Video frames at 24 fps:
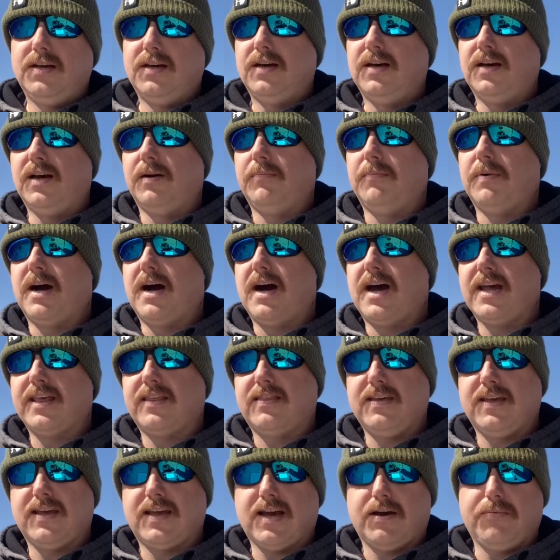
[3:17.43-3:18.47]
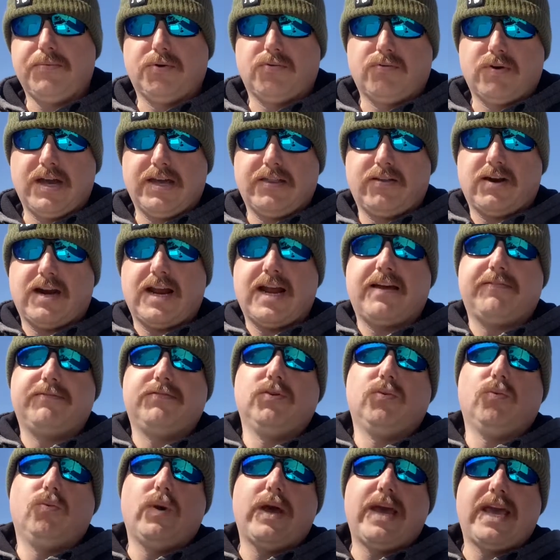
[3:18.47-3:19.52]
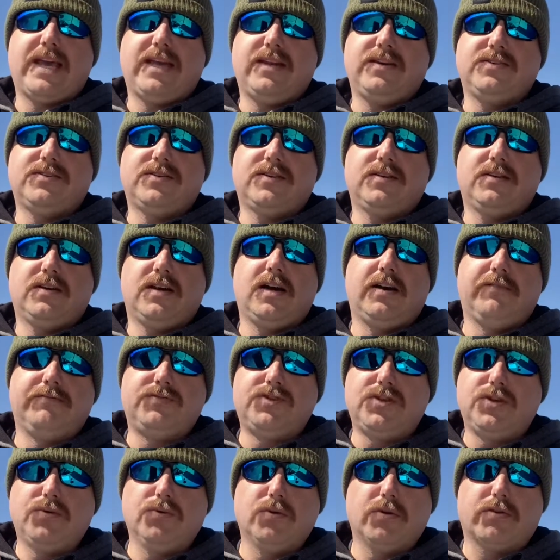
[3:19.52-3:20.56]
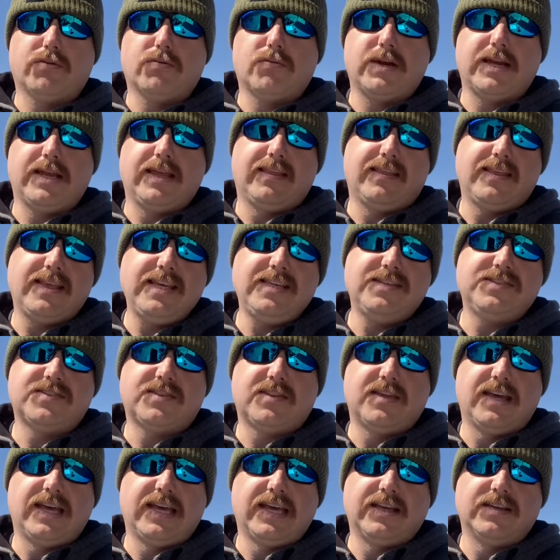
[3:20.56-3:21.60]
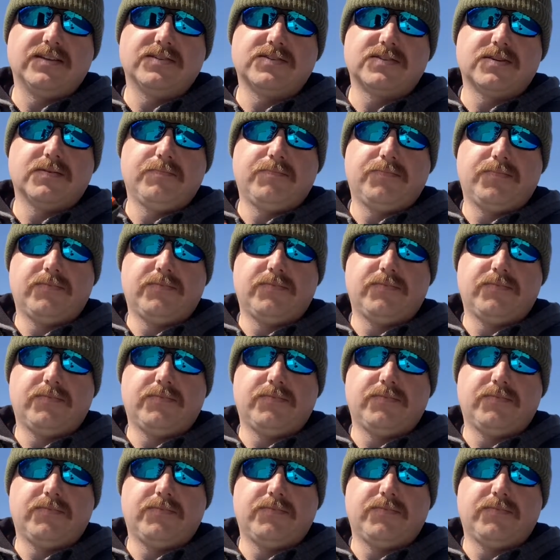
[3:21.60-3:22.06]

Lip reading: I think I would rather have the weight of 2 or 3 of these things